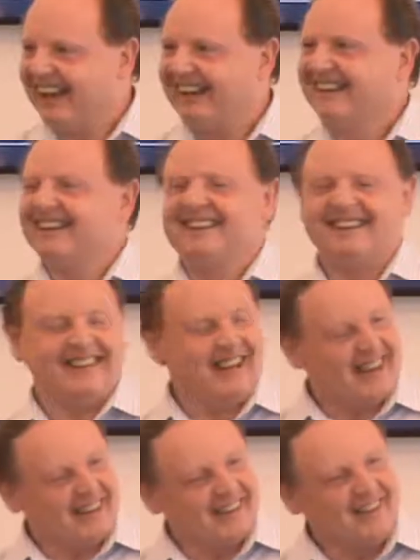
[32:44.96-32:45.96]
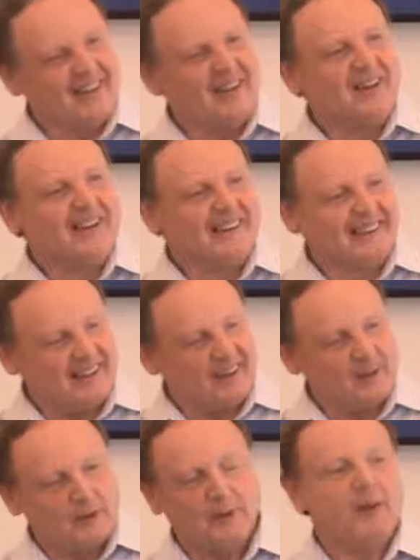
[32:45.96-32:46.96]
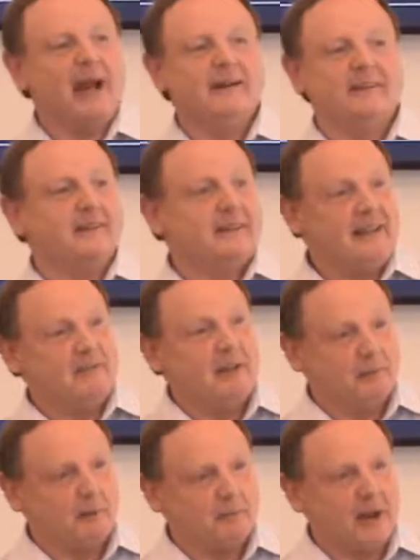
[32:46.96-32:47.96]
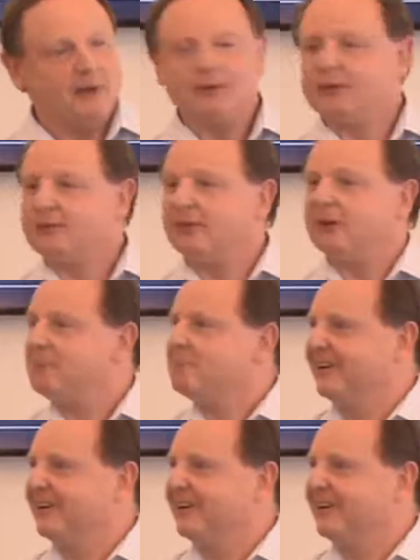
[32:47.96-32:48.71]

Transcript: okay. Yeah. Yeah, you had the TV remote for